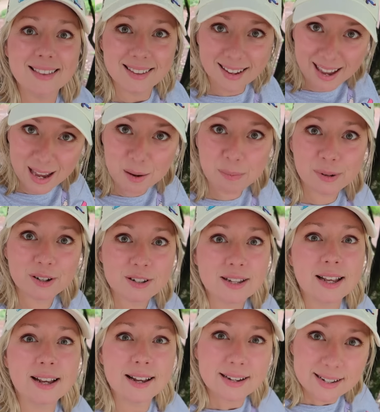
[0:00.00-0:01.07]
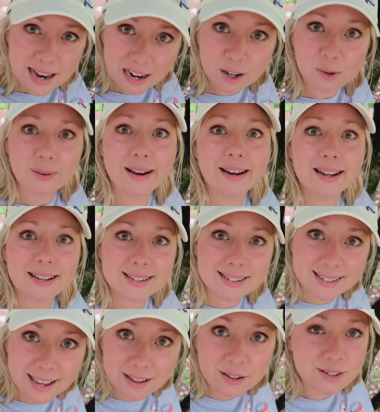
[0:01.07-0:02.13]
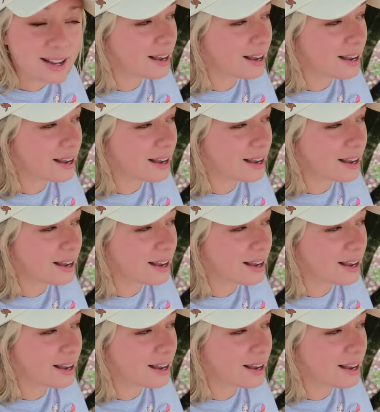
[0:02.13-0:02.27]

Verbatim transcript: the campers decorating skills.